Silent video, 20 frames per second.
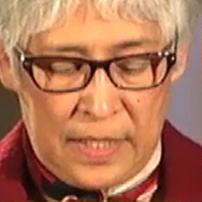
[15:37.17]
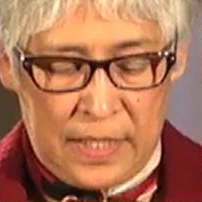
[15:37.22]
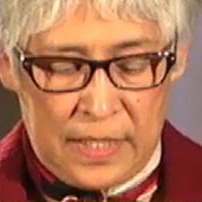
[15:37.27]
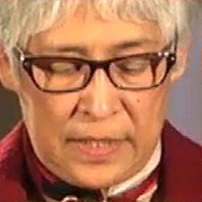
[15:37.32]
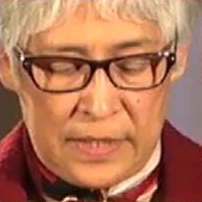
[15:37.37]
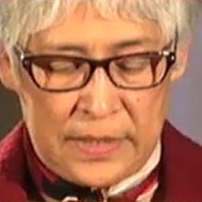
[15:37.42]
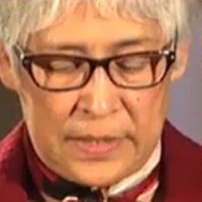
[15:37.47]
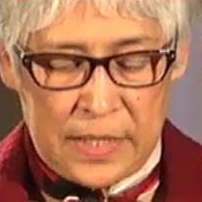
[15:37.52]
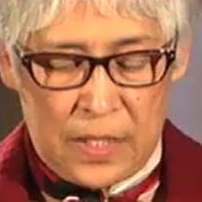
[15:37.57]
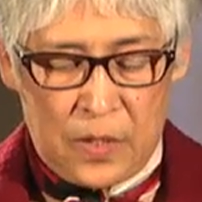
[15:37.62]

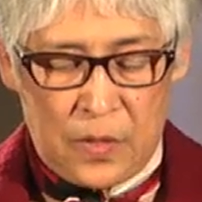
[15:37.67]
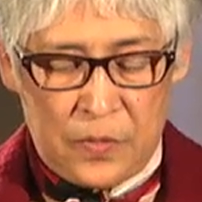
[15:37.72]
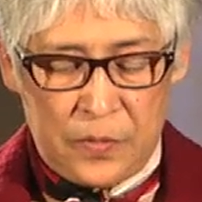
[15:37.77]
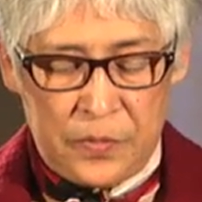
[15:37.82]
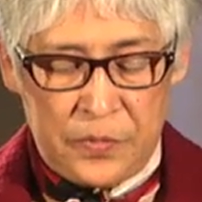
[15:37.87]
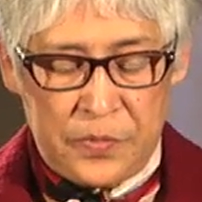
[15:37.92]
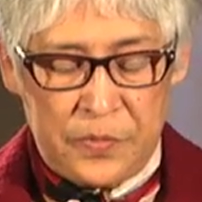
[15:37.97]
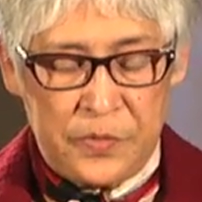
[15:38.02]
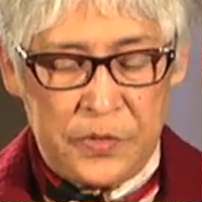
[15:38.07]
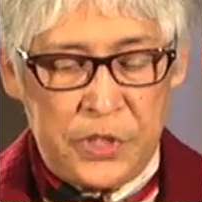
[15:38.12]

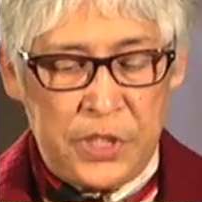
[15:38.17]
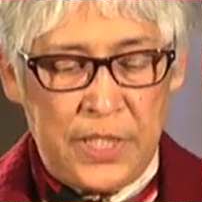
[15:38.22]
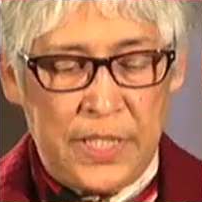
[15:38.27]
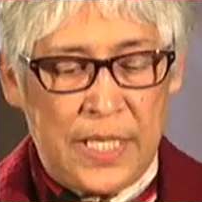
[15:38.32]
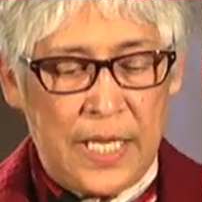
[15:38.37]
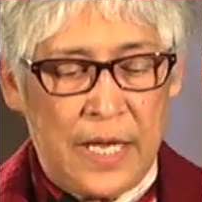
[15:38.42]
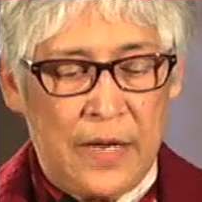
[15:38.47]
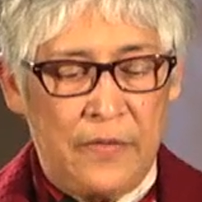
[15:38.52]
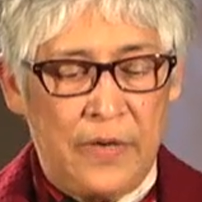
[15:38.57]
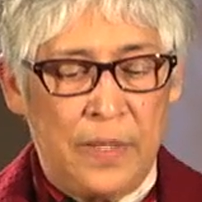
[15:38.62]
So she
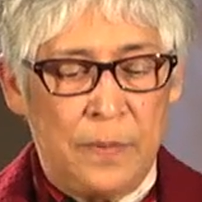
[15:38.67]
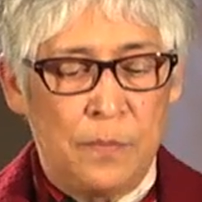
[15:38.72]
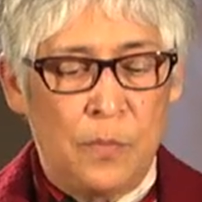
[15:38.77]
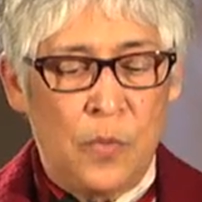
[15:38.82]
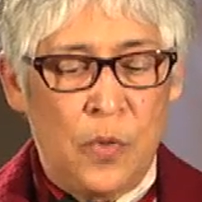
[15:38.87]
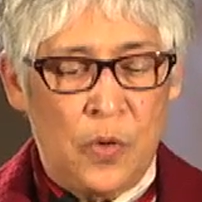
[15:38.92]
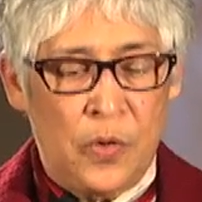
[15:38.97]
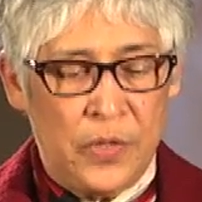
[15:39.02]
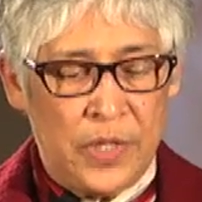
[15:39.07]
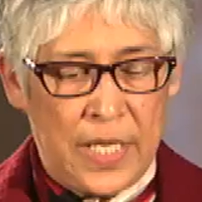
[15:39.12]
carried
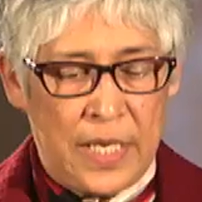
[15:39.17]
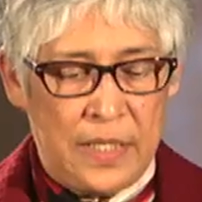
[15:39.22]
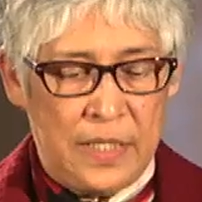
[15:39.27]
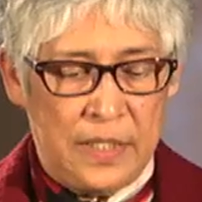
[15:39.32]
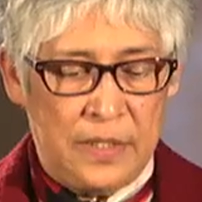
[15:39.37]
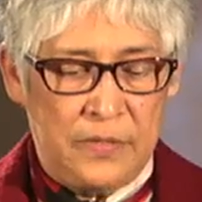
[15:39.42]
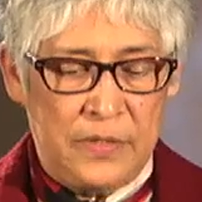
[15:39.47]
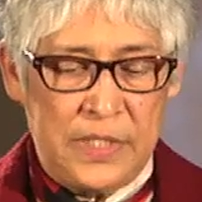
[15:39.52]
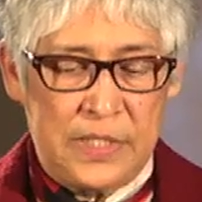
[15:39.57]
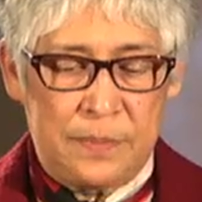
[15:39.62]
more than
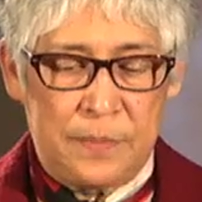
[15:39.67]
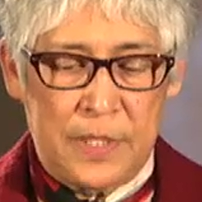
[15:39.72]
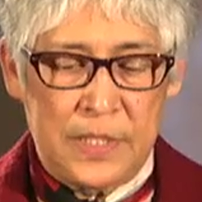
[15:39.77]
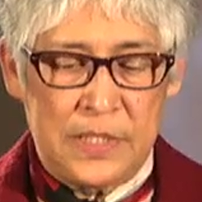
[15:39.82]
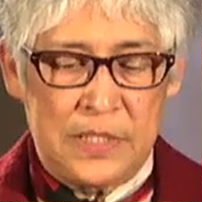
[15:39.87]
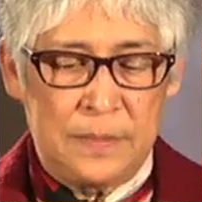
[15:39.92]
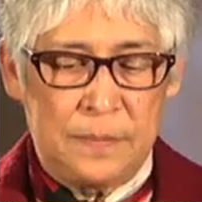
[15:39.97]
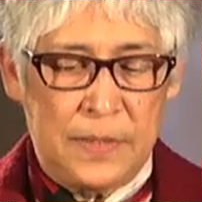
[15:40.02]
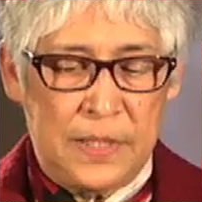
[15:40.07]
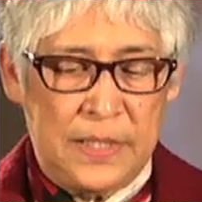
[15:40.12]

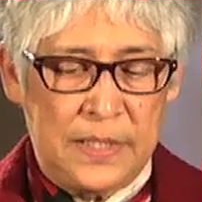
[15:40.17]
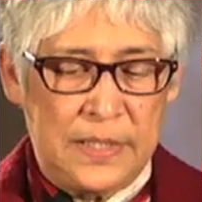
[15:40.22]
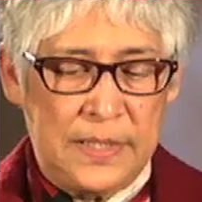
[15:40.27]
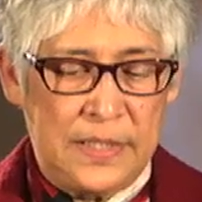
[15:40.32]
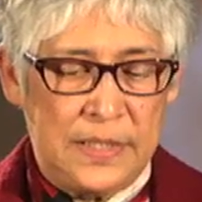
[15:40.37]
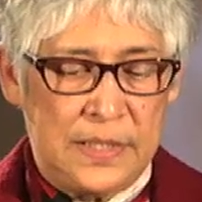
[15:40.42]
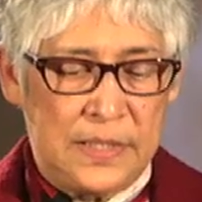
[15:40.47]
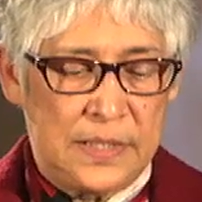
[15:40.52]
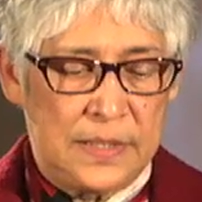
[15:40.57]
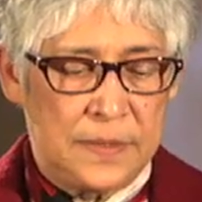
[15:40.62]

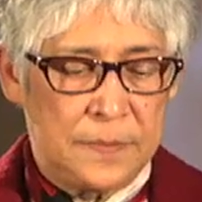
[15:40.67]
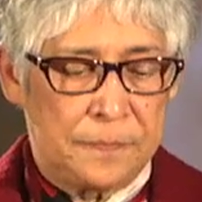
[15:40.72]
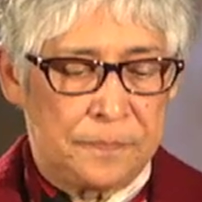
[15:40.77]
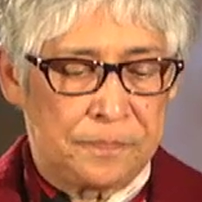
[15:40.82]
responsibilities